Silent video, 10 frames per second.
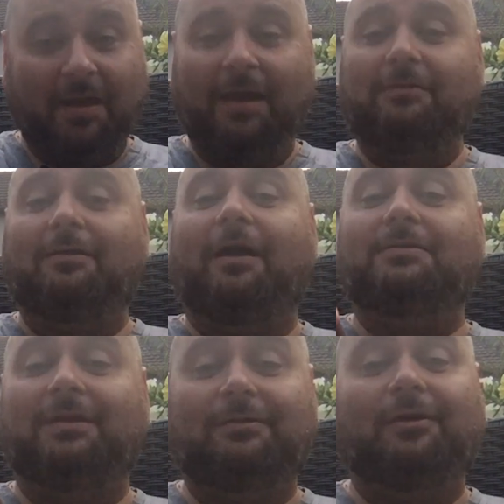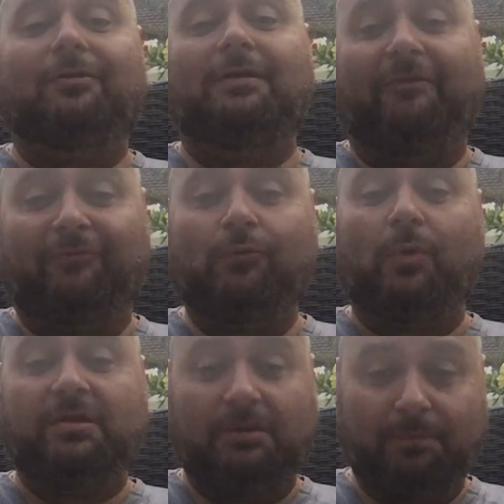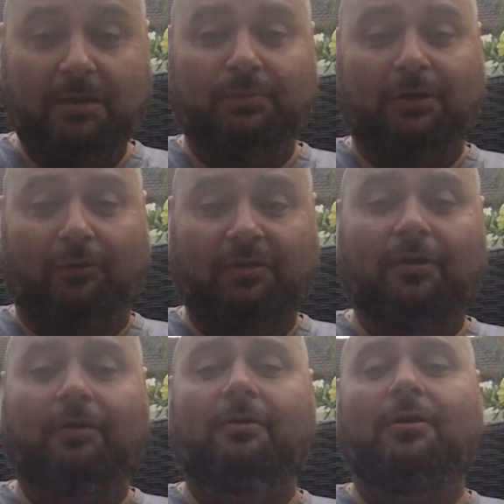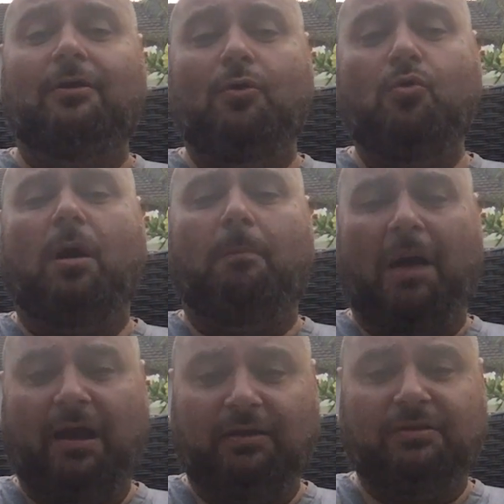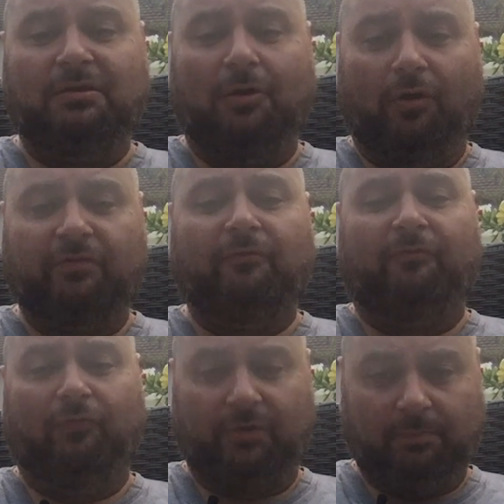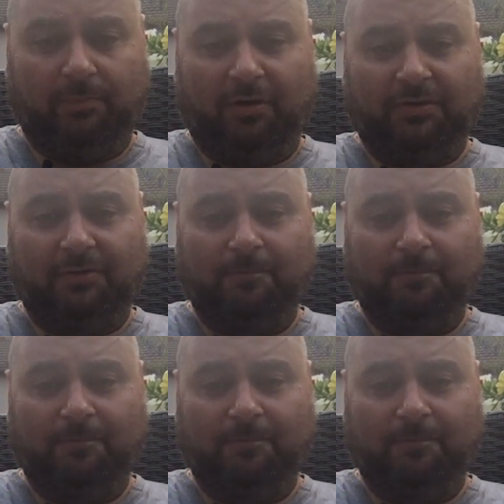And I think there are enough crazy people out there who are buying cigars for 40 bucks.